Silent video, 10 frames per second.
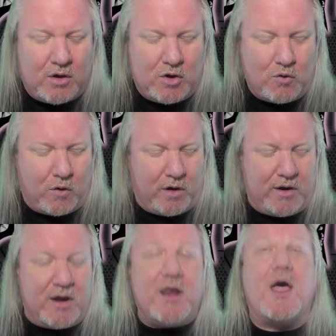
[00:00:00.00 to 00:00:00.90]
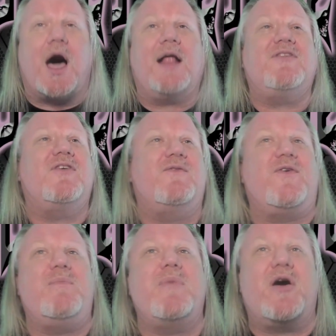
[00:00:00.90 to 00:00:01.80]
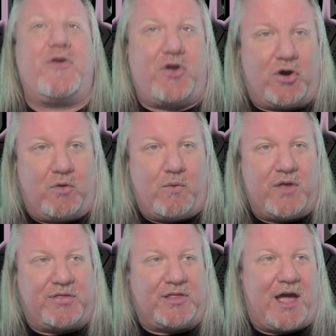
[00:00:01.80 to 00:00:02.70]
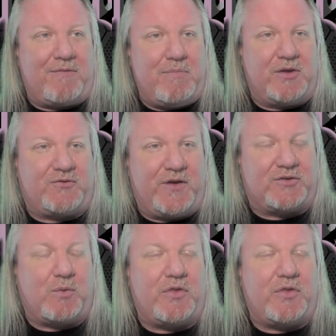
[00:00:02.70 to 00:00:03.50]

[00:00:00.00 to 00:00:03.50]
who are not familiar with live Misfits,